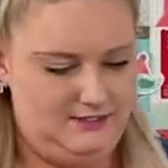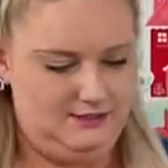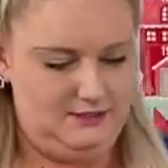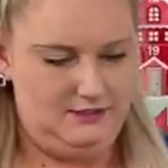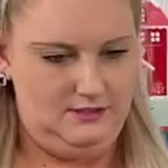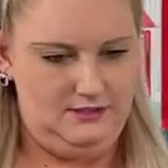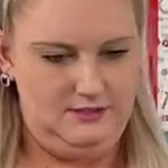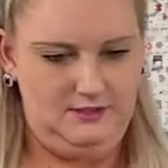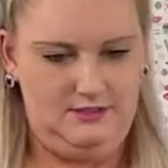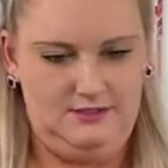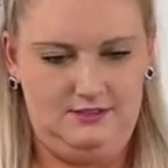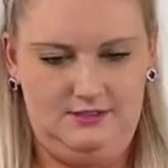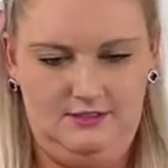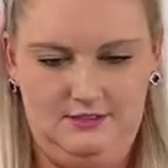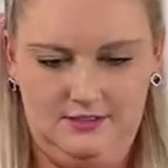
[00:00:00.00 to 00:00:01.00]
the
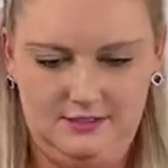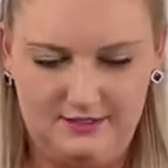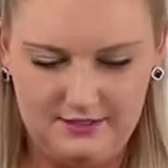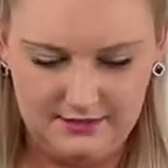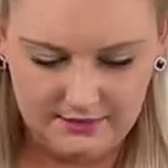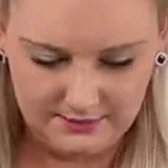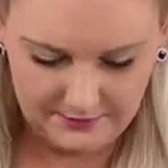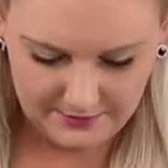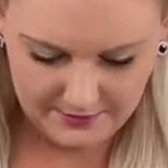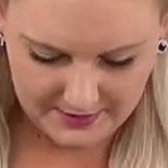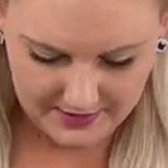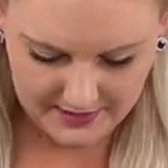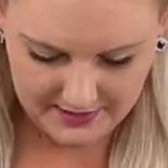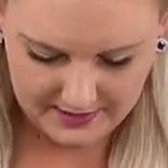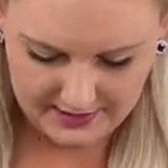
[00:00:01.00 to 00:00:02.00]
Annie's.com
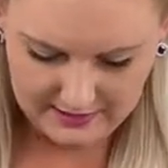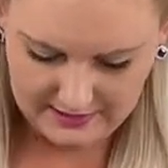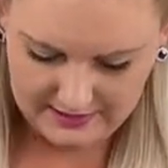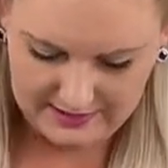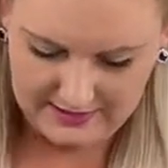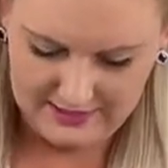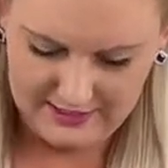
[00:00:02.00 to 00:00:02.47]
little.